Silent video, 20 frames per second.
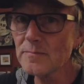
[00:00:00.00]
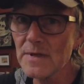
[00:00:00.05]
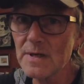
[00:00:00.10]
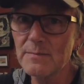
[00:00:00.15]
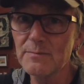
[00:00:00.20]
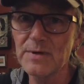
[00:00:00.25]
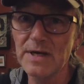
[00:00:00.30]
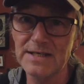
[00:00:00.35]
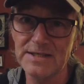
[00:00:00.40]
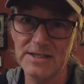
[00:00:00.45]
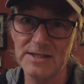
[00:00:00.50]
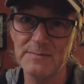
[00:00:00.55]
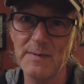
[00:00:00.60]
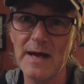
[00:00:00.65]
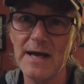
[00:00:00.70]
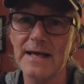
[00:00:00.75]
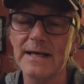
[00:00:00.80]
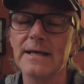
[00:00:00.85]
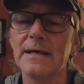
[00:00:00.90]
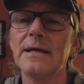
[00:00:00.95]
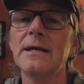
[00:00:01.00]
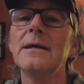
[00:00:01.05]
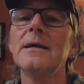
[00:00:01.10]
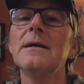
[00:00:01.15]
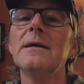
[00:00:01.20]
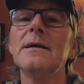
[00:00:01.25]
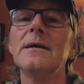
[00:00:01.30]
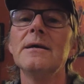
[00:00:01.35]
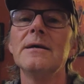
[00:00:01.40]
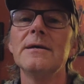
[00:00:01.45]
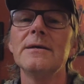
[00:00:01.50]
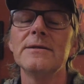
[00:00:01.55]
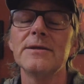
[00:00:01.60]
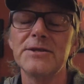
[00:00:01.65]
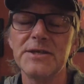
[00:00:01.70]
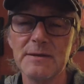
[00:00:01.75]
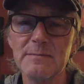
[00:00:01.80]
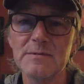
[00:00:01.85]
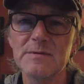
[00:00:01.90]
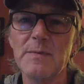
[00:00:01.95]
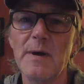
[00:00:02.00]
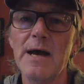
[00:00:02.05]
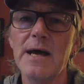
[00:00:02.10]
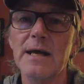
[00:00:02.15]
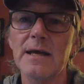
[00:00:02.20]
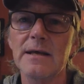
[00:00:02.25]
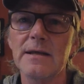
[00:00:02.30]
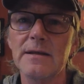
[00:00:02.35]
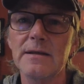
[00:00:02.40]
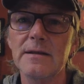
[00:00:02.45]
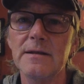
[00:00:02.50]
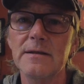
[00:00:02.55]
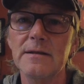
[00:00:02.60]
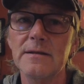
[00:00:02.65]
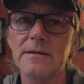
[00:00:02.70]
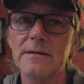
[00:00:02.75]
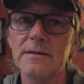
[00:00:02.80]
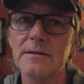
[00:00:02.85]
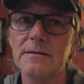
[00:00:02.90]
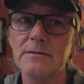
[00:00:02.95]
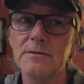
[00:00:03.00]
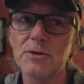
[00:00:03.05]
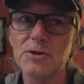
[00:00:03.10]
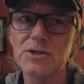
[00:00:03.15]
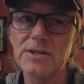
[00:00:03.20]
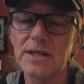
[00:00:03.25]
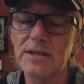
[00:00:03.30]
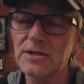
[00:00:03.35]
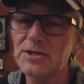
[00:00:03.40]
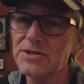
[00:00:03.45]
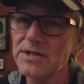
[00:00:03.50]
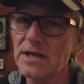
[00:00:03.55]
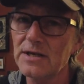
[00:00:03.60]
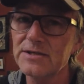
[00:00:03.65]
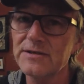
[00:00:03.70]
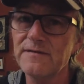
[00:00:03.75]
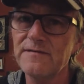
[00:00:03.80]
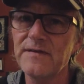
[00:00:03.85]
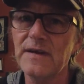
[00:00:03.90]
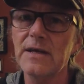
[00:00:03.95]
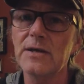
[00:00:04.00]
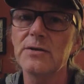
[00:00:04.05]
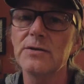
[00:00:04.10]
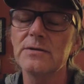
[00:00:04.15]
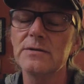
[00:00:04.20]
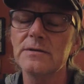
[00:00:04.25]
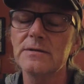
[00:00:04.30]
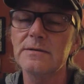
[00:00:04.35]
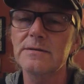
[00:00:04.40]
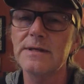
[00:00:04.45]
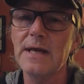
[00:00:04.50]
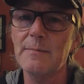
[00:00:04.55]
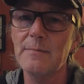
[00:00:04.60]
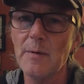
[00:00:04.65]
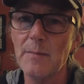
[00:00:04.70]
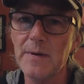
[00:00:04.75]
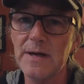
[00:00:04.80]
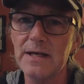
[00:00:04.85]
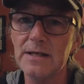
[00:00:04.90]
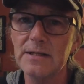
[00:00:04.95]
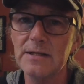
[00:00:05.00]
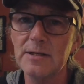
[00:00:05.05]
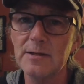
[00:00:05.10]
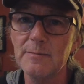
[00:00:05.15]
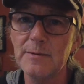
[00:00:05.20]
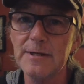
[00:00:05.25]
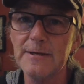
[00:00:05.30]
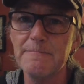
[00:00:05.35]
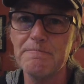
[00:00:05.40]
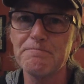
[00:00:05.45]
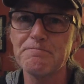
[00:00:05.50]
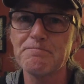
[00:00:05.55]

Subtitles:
Price is back. The team's back. Looks like they're starting to figure out Tampa Bay a little bit.